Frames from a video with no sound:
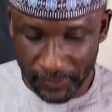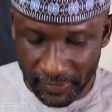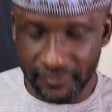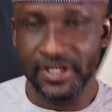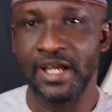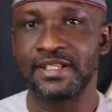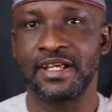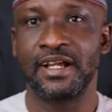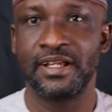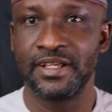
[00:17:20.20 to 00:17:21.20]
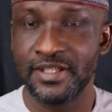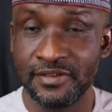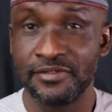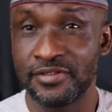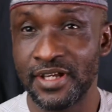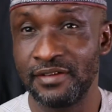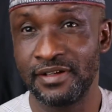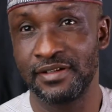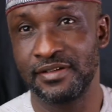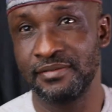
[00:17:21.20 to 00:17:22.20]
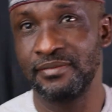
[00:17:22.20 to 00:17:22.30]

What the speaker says: Even as a civil servant